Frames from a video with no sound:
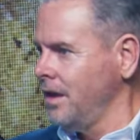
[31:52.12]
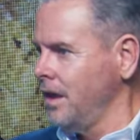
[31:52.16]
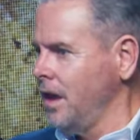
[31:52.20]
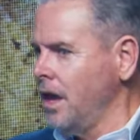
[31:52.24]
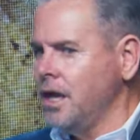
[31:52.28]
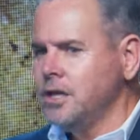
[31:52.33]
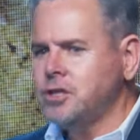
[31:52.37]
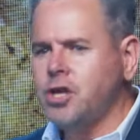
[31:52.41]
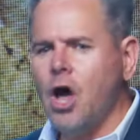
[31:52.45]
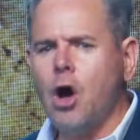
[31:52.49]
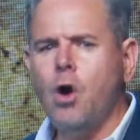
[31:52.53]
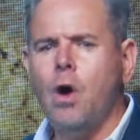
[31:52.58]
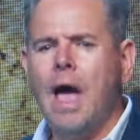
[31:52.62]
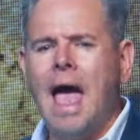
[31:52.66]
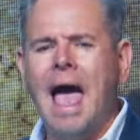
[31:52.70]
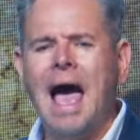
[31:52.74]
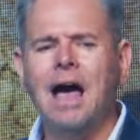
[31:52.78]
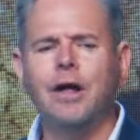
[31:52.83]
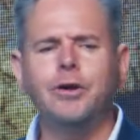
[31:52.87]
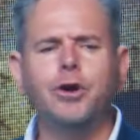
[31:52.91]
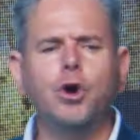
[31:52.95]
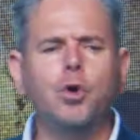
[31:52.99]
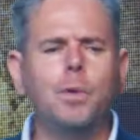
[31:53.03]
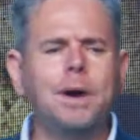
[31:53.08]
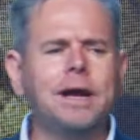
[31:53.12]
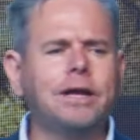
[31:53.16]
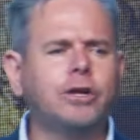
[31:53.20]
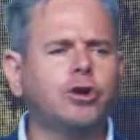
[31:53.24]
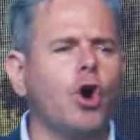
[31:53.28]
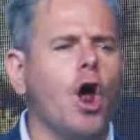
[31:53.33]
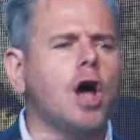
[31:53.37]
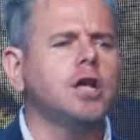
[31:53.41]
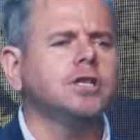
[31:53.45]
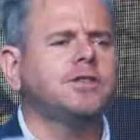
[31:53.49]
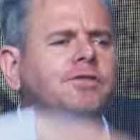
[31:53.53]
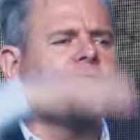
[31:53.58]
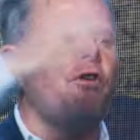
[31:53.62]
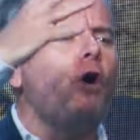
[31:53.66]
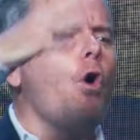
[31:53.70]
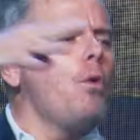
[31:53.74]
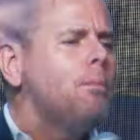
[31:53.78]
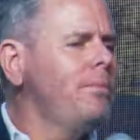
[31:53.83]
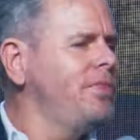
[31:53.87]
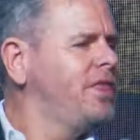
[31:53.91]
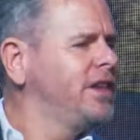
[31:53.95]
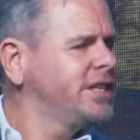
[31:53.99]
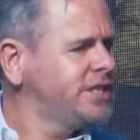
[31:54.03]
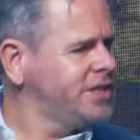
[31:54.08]
So how do we
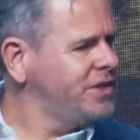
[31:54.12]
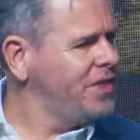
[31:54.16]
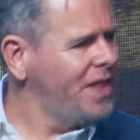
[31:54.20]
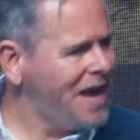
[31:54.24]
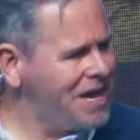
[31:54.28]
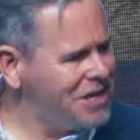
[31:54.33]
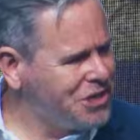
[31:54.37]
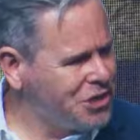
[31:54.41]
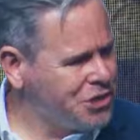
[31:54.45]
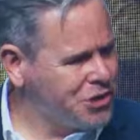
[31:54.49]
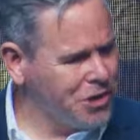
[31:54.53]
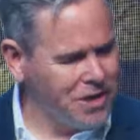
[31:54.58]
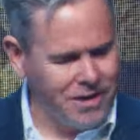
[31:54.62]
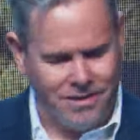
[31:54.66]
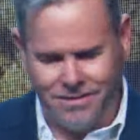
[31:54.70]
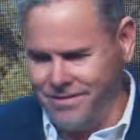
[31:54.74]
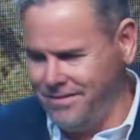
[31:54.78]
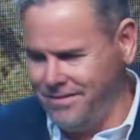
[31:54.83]
transform this nation?